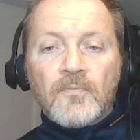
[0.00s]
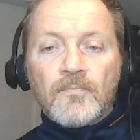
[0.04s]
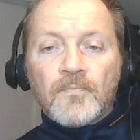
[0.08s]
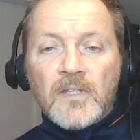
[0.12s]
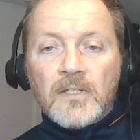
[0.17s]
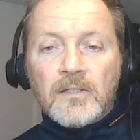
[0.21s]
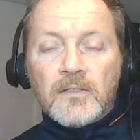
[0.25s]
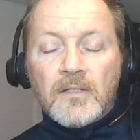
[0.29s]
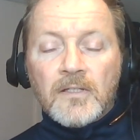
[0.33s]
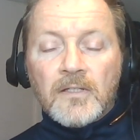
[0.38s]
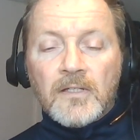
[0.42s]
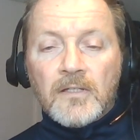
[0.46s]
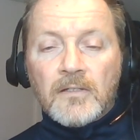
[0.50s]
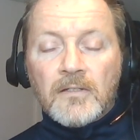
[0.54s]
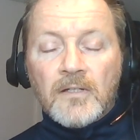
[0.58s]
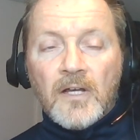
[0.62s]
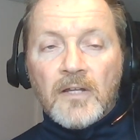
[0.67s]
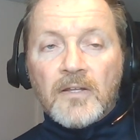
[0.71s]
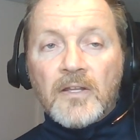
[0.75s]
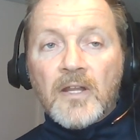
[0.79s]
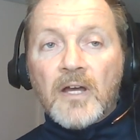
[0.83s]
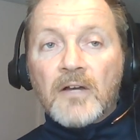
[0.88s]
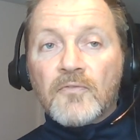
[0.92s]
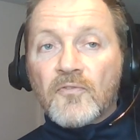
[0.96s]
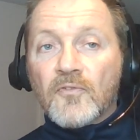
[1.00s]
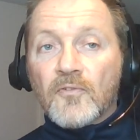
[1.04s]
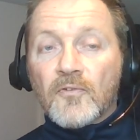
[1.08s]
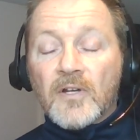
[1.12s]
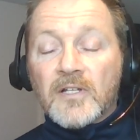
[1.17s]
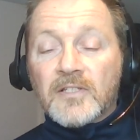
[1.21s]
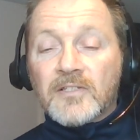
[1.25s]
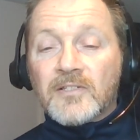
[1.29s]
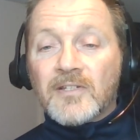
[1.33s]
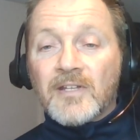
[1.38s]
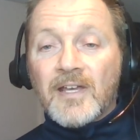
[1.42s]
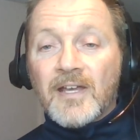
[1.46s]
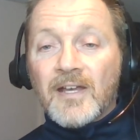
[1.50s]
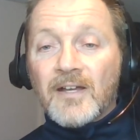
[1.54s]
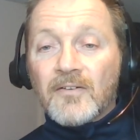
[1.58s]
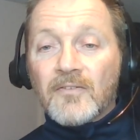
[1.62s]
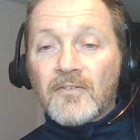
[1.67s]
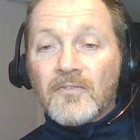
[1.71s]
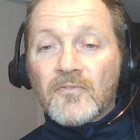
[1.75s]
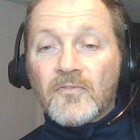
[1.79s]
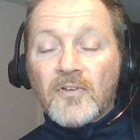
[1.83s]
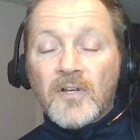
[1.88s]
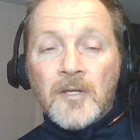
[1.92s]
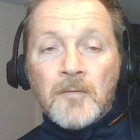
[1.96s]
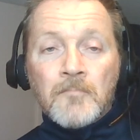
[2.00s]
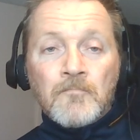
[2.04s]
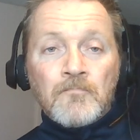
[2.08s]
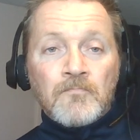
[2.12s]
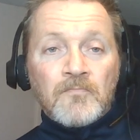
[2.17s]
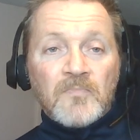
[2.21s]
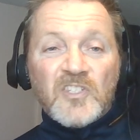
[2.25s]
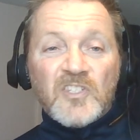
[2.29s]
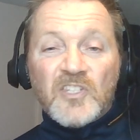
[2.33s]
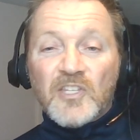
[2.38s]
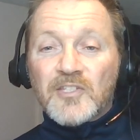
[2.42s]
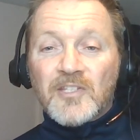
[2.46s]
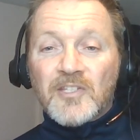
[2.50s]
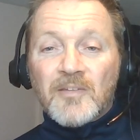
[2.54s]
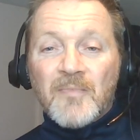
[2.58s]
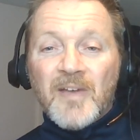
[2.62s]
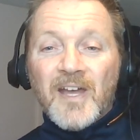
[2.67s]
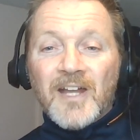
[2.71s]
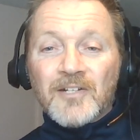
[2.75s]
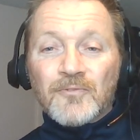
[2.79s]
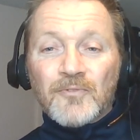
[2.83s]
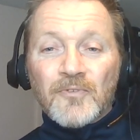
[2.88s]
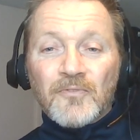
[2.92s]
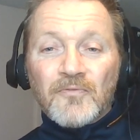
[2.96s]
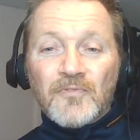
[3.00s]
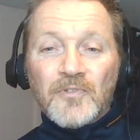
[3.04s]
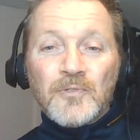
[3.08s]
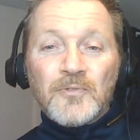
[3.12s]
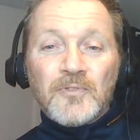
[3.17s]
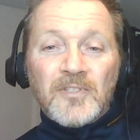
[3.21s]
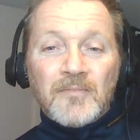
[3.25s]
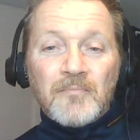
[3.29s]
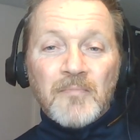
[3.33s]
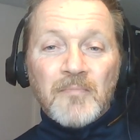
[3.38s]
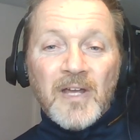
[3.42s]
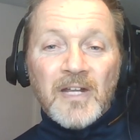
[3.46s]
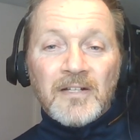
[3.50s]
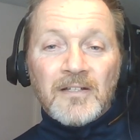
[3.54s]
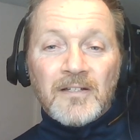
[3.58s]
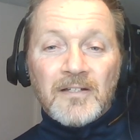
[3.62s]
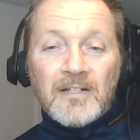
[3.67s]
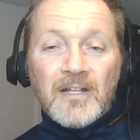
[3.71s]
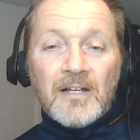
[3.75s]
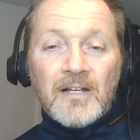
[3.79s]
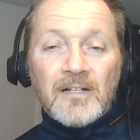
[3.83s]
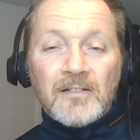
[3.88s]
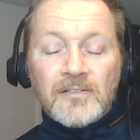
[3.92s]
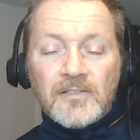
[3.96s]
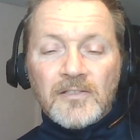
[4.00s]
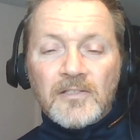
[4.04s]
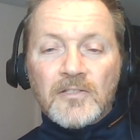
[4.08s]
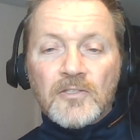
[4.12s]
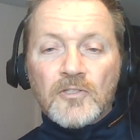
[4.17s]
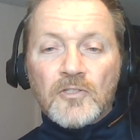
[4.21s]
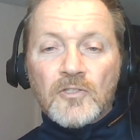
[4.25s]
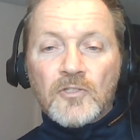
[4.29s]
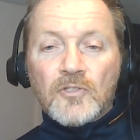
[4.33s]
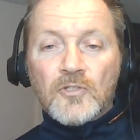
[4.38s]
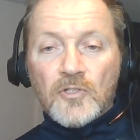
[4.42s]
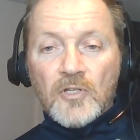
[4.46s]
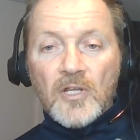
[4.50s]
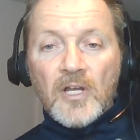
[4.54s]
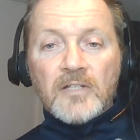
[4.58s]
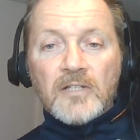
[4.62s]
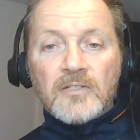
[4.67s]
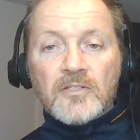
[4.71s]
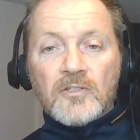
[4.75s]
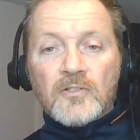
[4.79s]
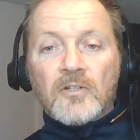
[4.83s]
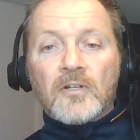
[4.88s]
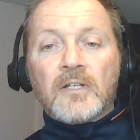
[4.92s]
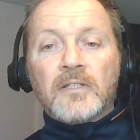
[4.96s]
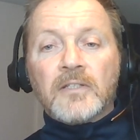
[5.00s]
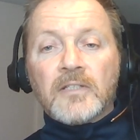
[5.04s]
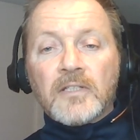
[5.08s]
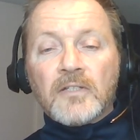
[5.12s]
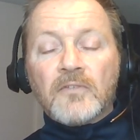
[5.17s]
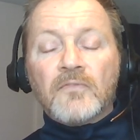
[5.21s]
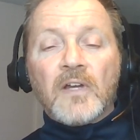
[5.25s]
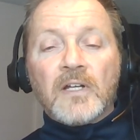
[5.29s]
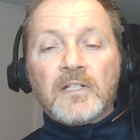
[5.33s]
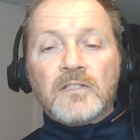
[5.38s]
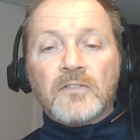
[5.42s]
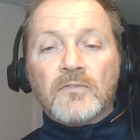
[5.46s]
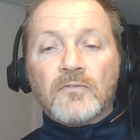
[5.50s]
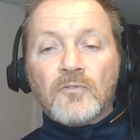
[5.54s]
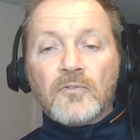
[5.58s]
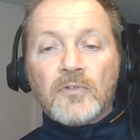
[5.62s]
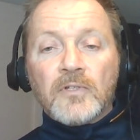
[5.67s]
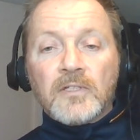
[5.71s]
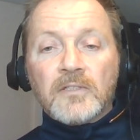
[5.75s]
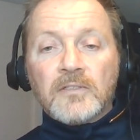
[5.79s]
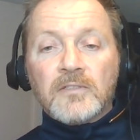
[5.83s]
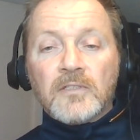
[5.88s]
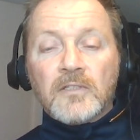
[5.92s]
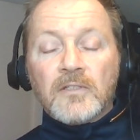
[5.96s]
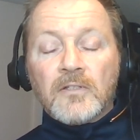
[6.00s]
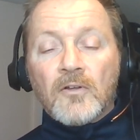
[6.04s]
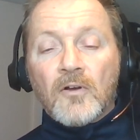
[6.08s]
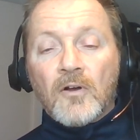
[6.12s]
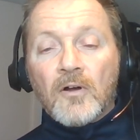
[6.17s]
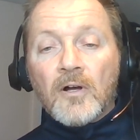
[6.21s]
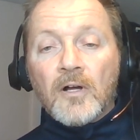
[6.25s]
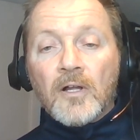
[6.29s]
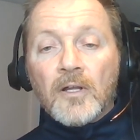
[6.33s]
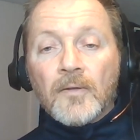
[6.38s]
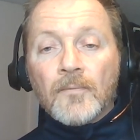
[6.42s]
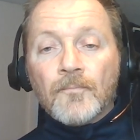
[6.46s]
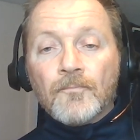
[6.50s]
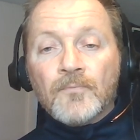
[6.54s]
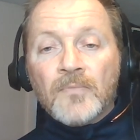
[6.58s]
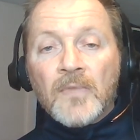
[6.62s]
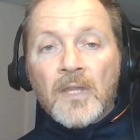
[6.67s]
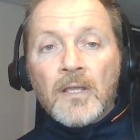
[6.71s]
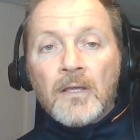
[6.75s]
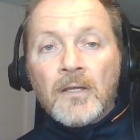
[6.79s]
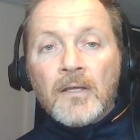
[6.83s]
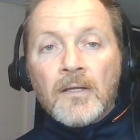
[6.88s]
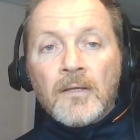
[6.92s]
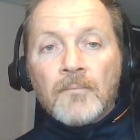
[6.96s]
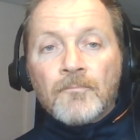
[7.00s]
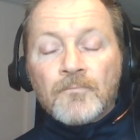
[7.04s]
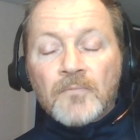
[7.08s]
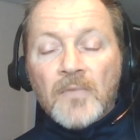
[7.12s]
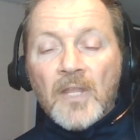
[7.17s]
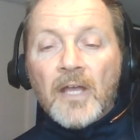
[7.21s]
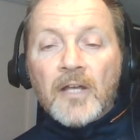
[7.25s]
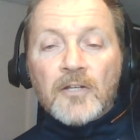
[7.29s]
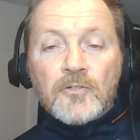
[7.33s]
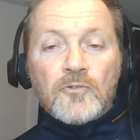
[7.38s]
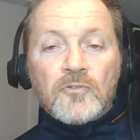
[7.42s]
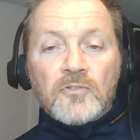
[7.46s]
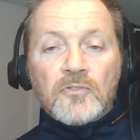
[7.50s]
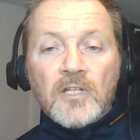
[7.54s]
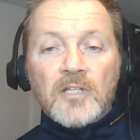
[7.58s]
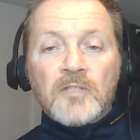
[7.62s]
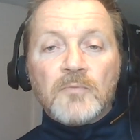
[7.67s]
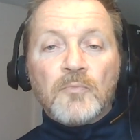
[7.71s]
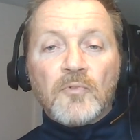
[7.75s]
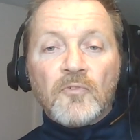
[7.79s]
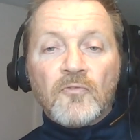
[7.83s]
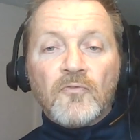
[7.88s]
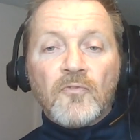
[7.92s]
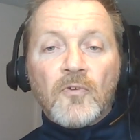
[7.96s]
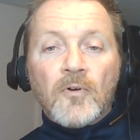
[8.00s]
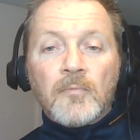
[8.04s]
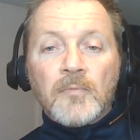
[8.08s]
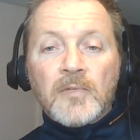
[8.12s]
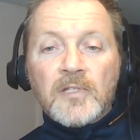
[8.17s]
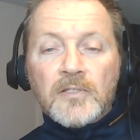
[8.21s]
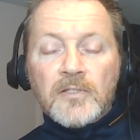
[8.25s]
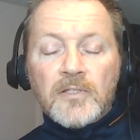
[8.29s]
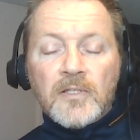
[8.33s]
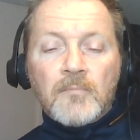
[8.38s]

it, and enough for us to have systematic reviews and meta analyses just on the effects of creatine on exercise performance and